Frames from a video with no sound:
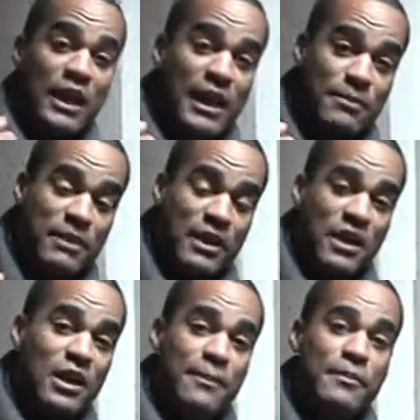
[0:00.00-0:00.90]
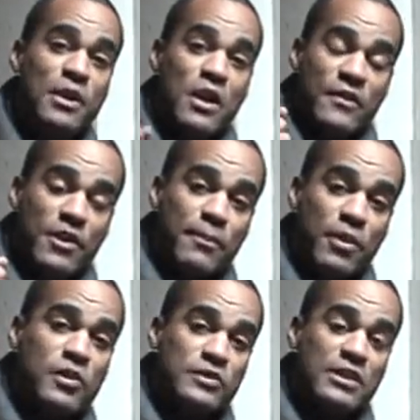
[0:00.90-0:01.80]
can become the
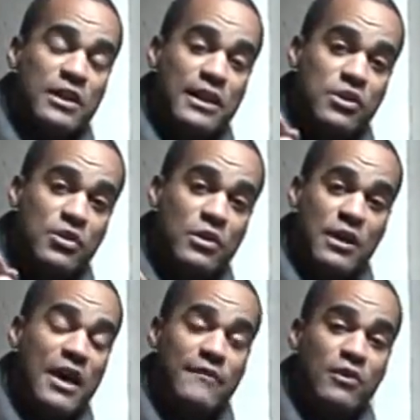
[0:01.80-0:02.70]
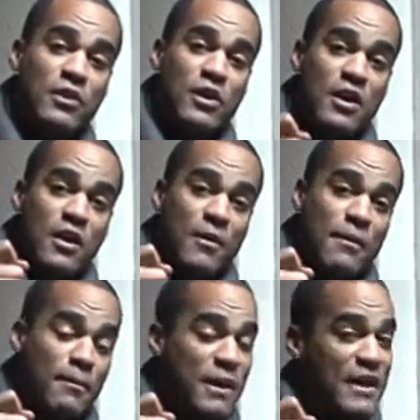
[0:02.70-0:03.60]
person that you never
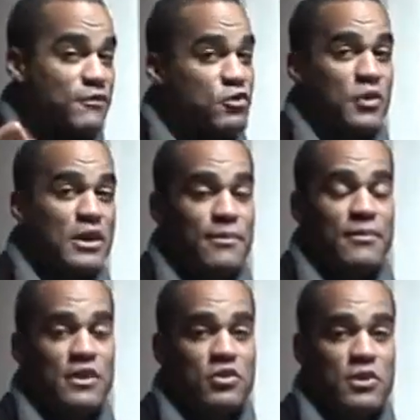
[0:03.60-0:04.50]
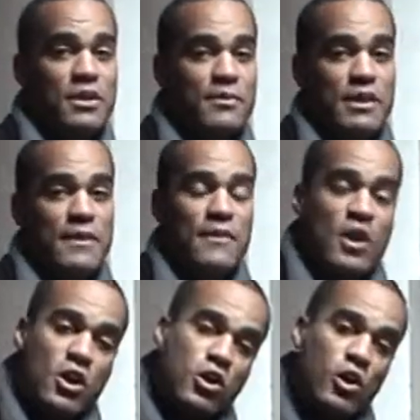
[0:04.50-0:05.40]
may have dreamed that you can be.
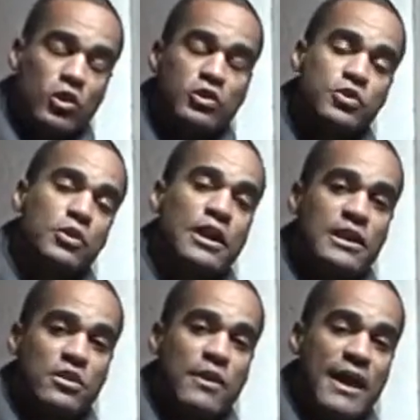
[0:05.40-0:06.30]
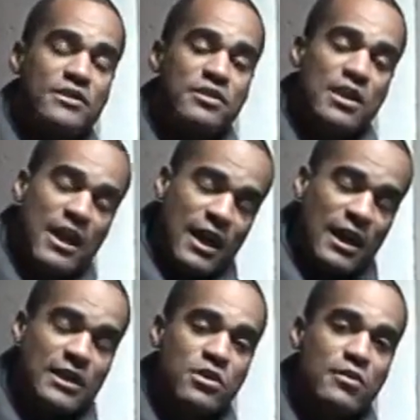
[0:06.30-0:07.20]
Cultural interaction,
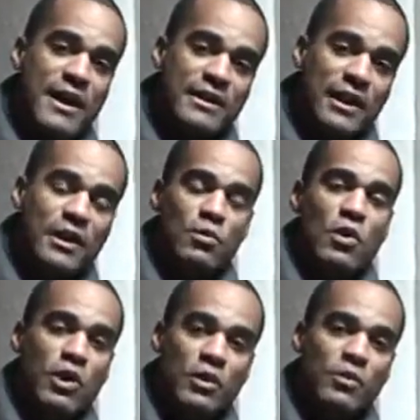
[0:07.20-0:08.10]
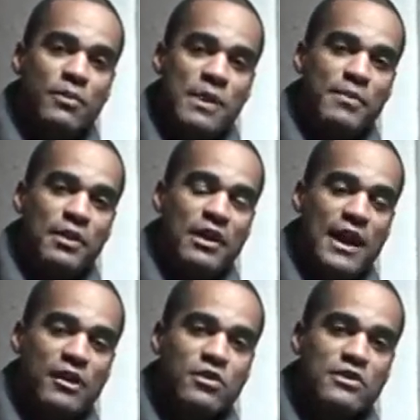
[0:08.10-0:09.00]
interacting and working with people
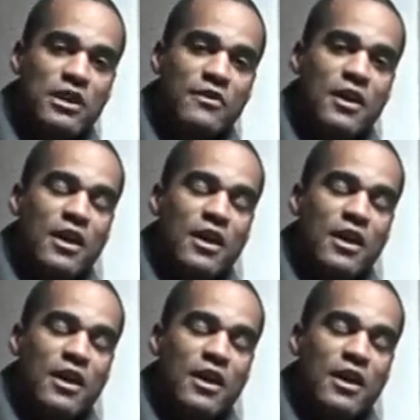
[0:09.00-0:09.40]
unlike yourself.